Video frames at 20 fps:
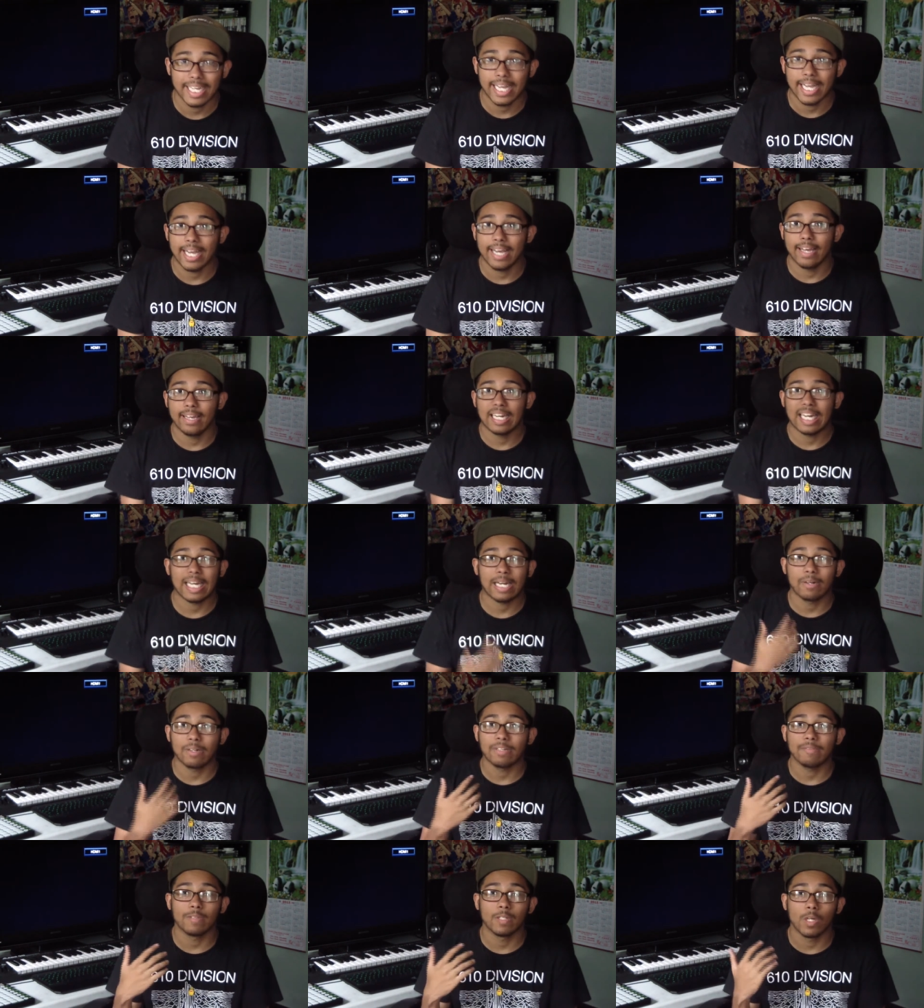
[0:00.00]
And I
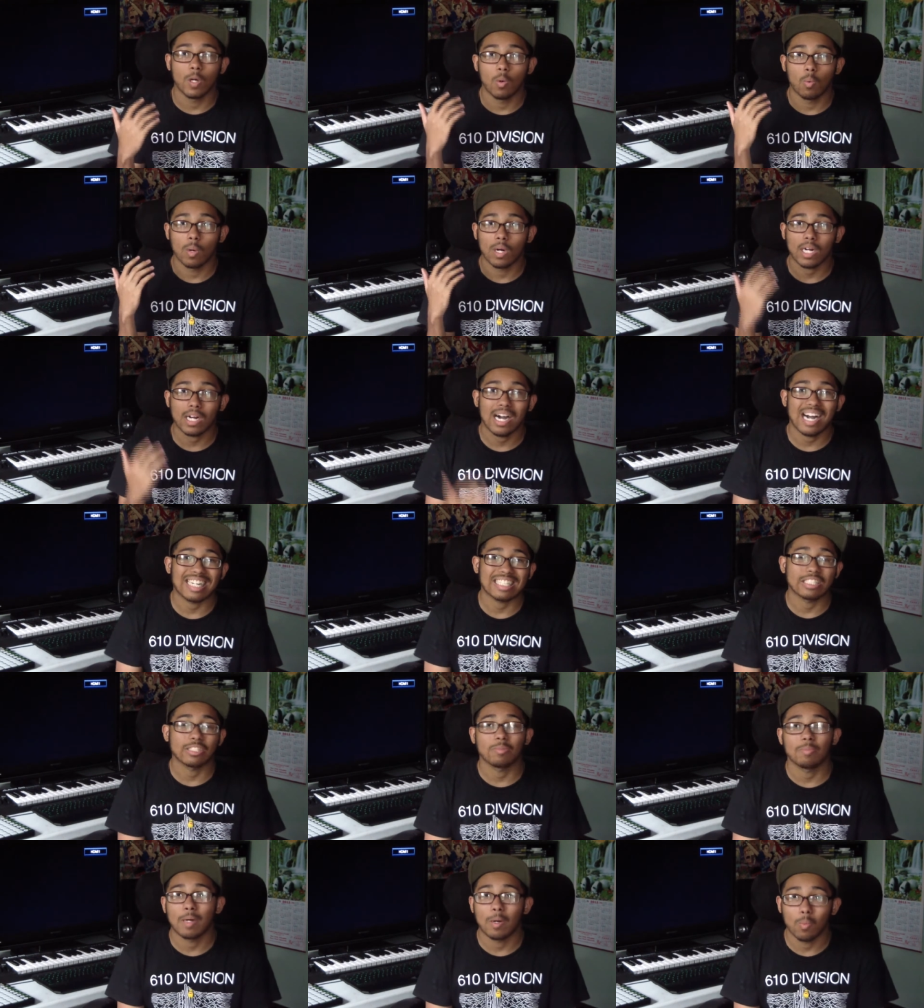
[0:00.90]
don't even know what
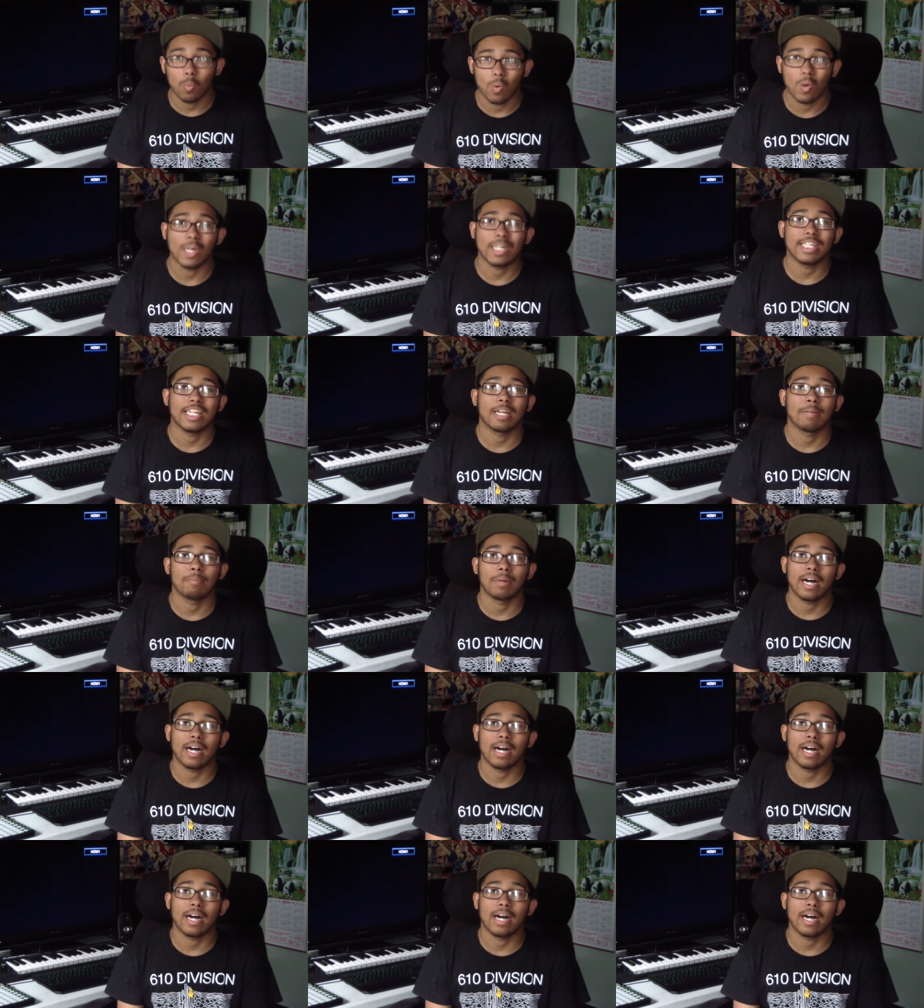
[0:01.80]
costume I want yet,